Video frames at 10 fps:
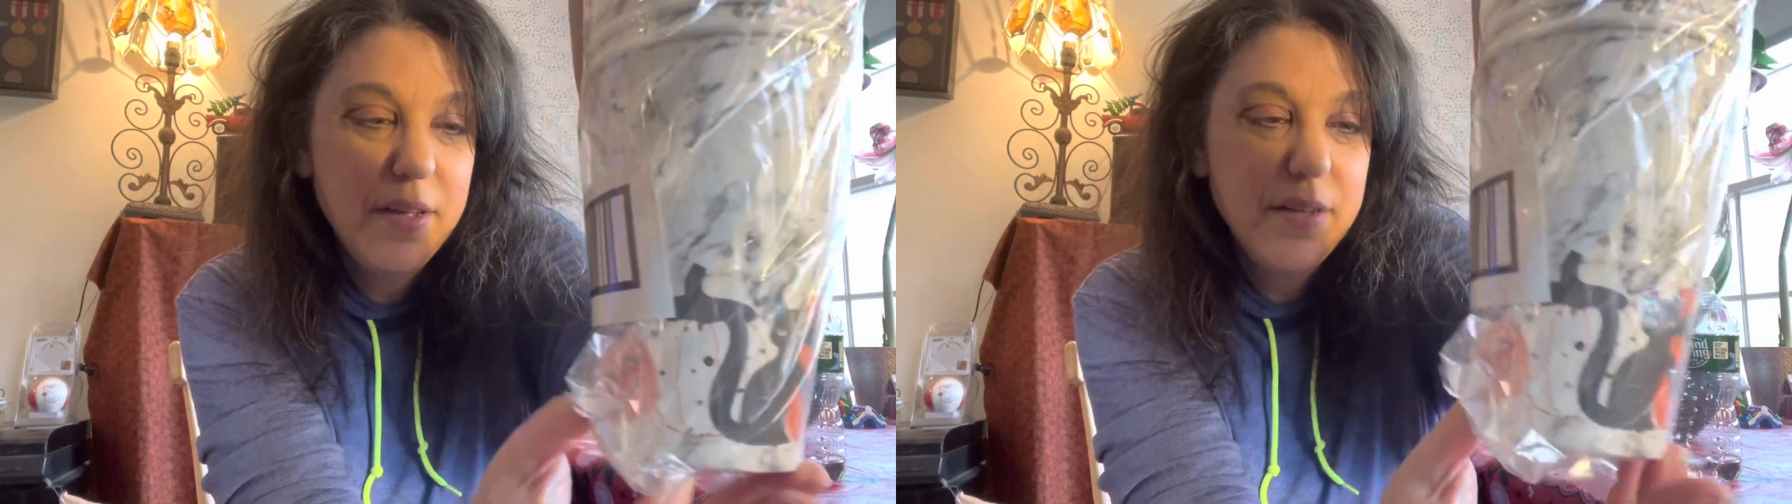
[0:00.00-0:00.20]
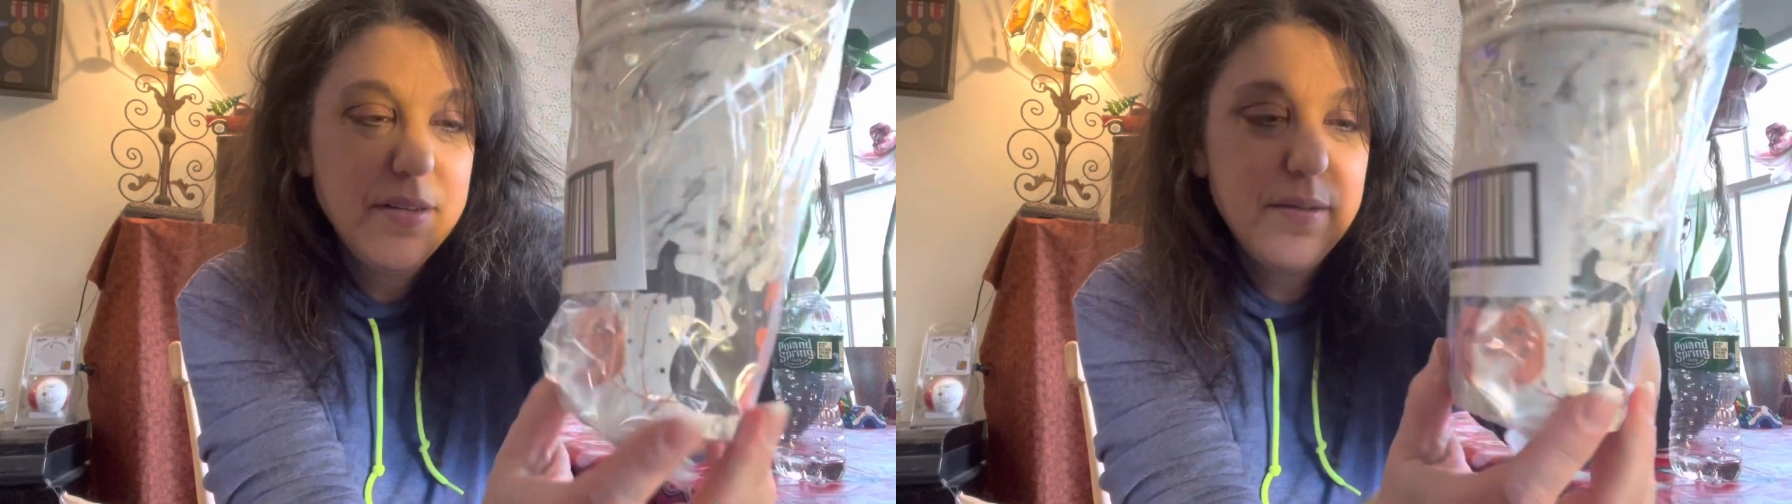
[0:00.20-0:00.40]

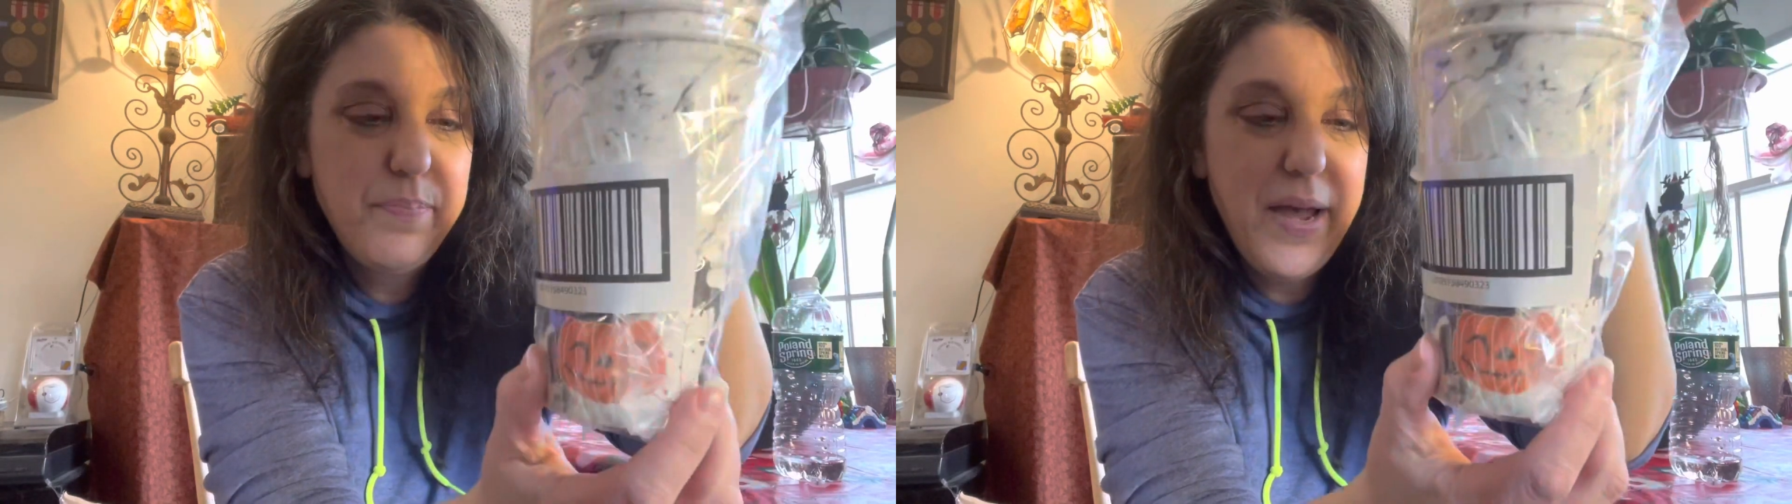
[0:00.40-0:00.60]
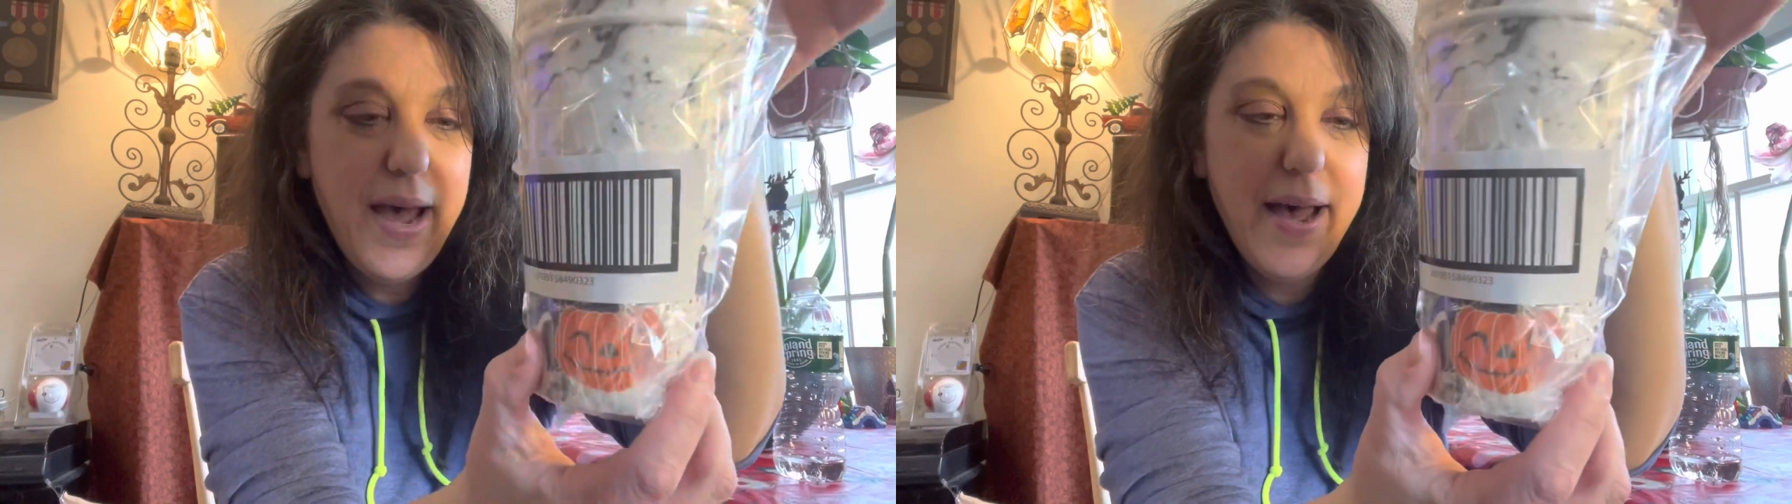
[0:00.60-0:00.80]
It's a
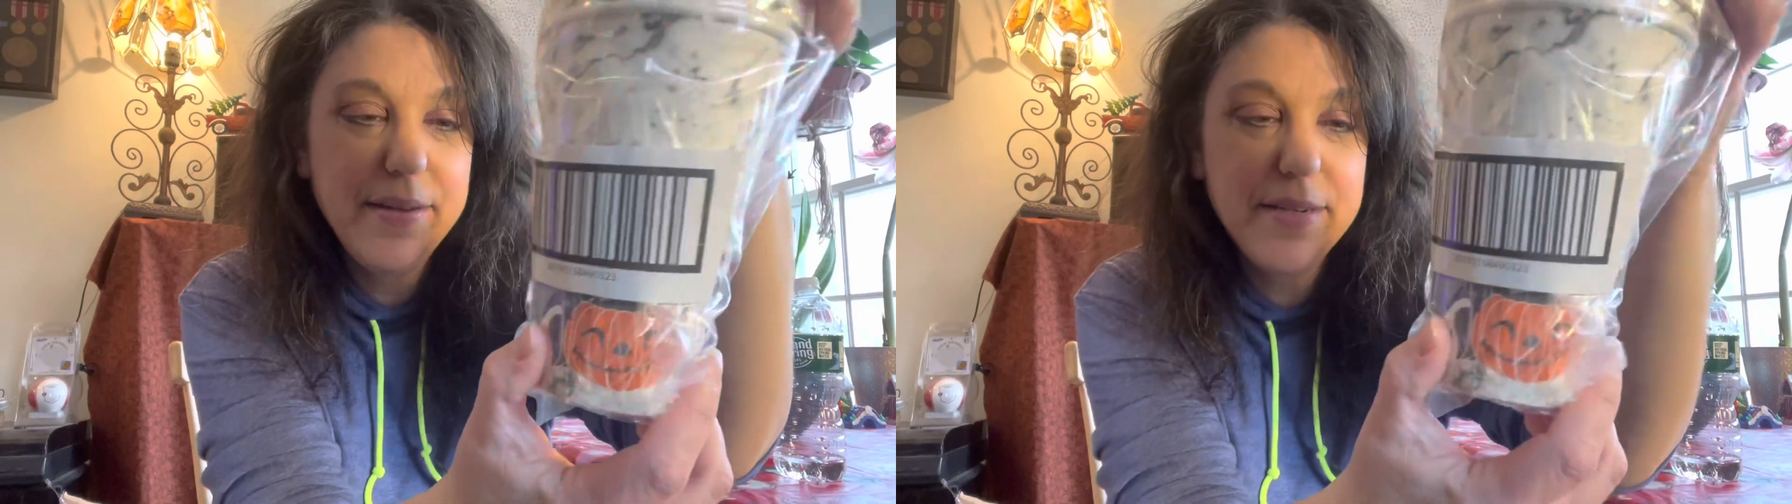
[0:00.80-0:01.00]
bat,